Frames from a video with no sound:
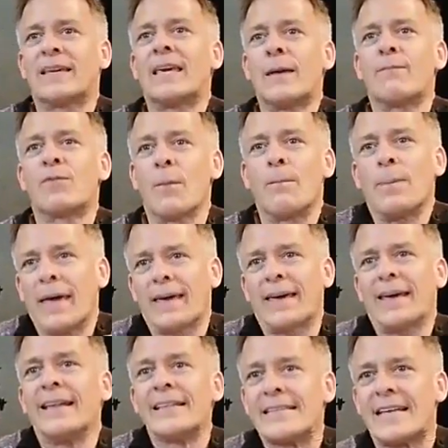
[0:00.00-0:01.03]
keep the
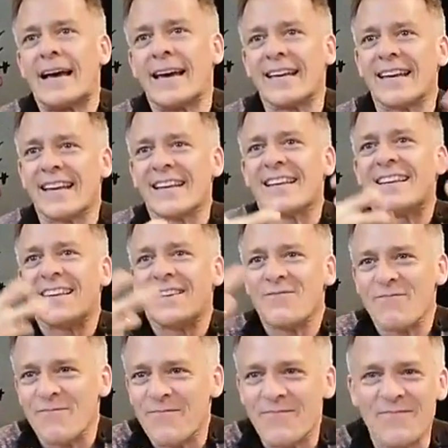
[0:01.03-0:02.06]
pick inside
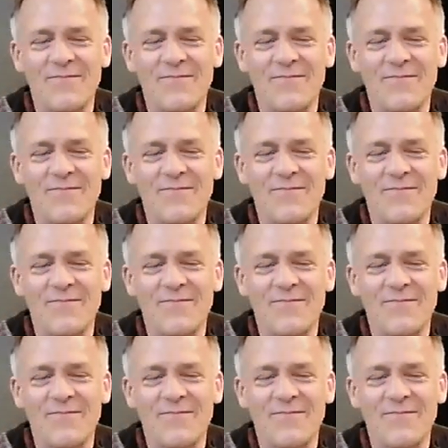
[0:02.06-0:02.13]
and